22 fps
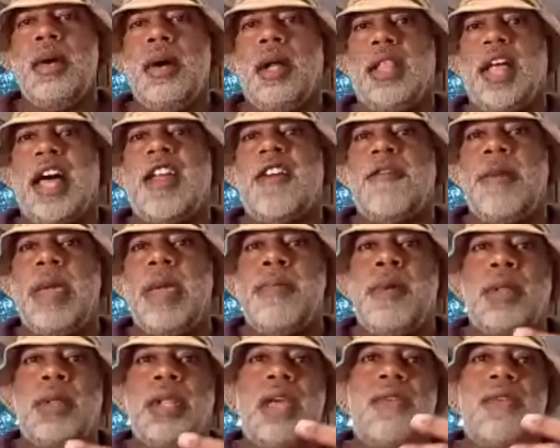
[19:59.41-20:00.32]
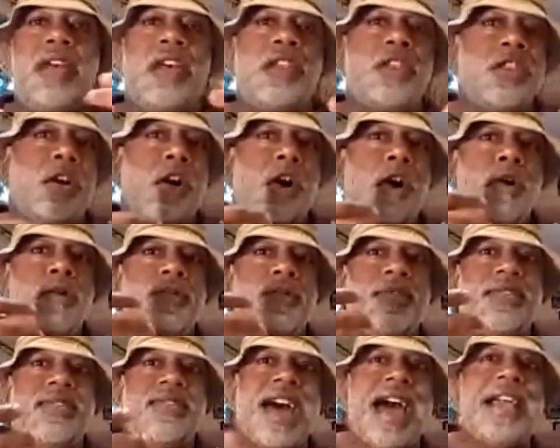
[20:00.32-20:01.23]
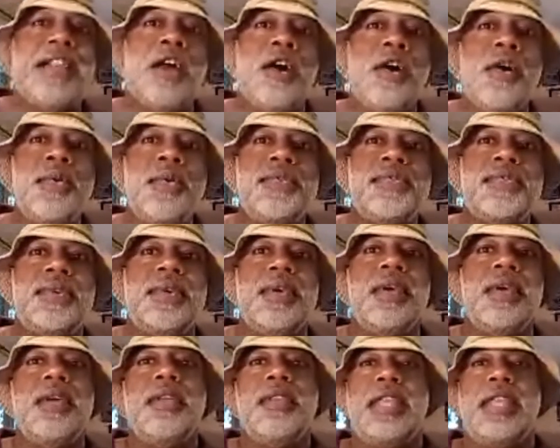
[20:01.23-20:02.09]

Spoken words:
A lot of people live in their own silos.